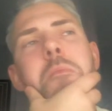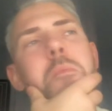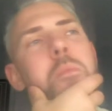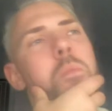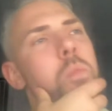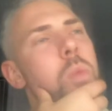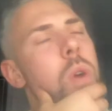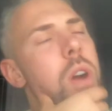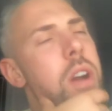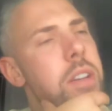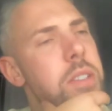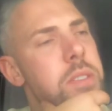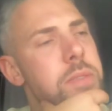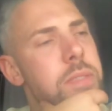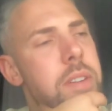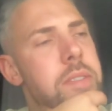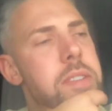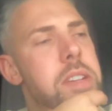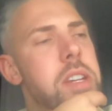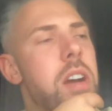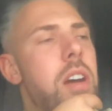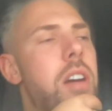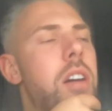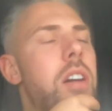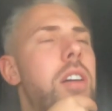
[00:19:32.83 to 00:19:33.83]
Works
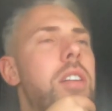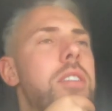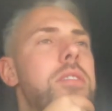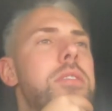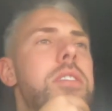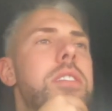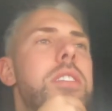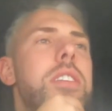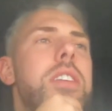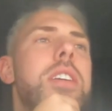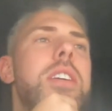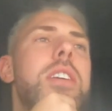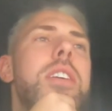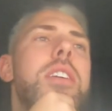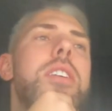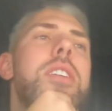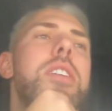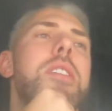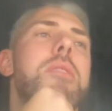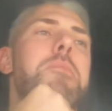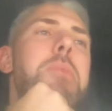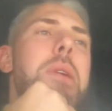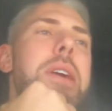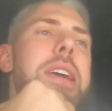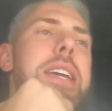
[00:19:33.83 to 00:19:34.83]
very hard,
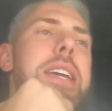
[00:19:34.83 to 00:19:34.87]
but